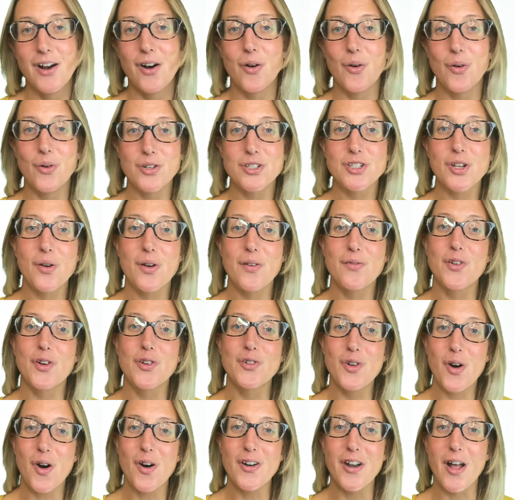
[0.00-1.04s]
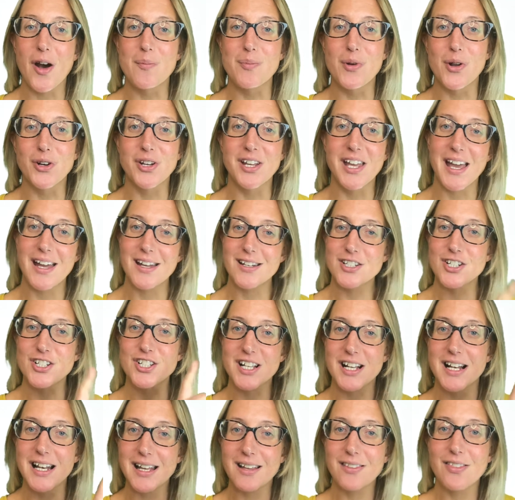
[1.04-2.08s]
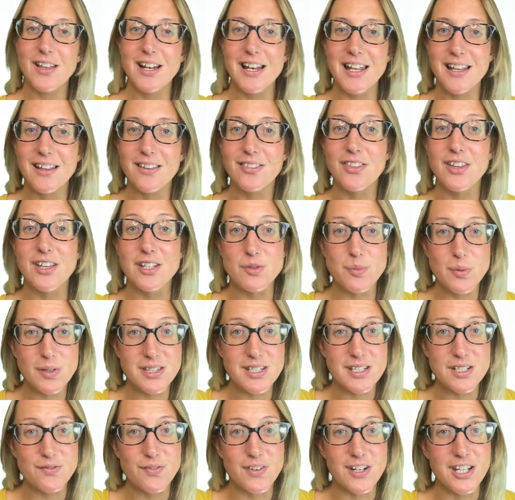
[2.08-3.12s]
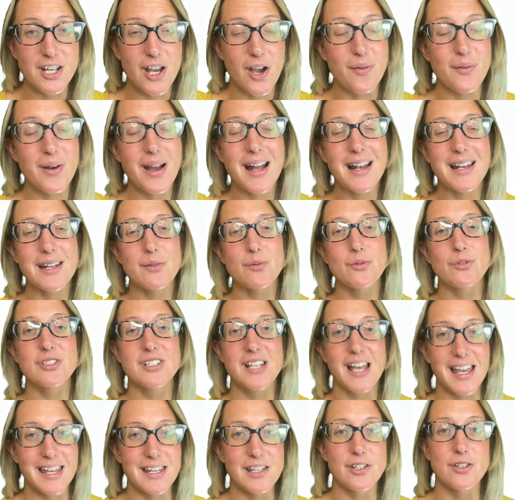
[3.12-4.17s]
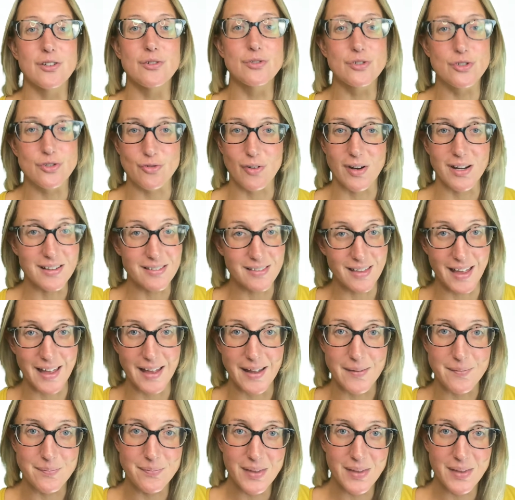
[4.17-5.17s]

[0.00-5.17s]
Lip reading: Also, if you're not on our blog yet, just click the link that is with this video and it will take you straight there.